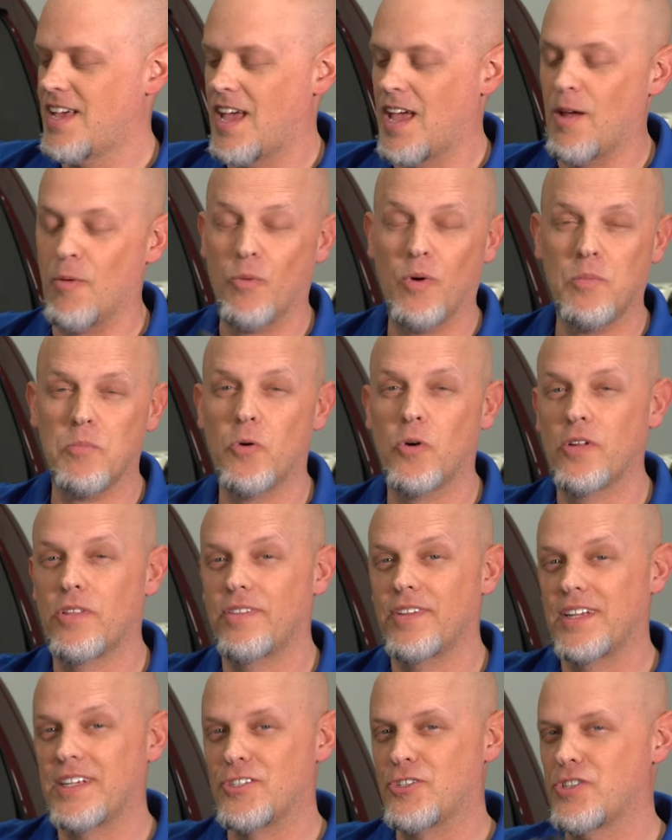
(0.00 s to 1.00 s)
And one more
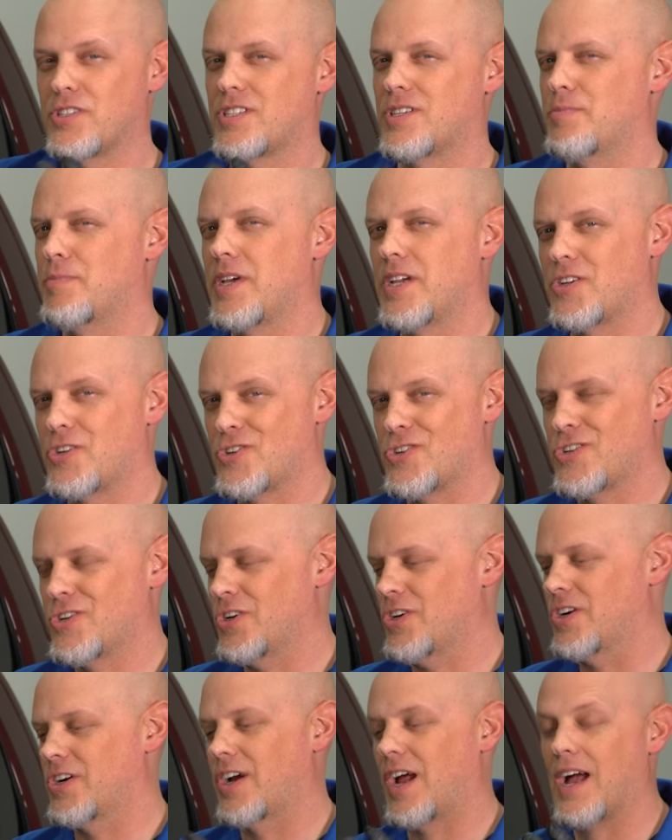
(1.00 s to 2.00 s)
thing, just to make
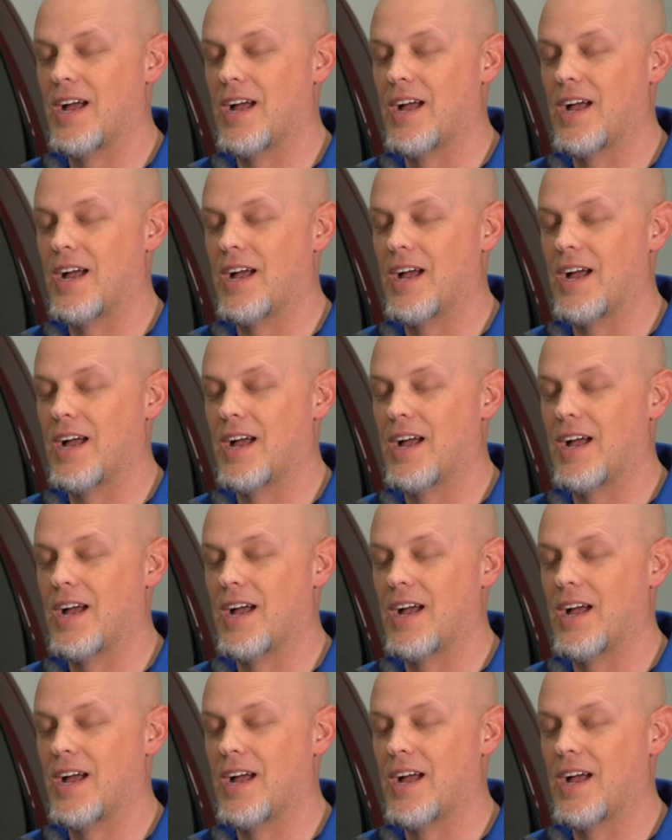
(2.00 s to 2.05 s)
sure,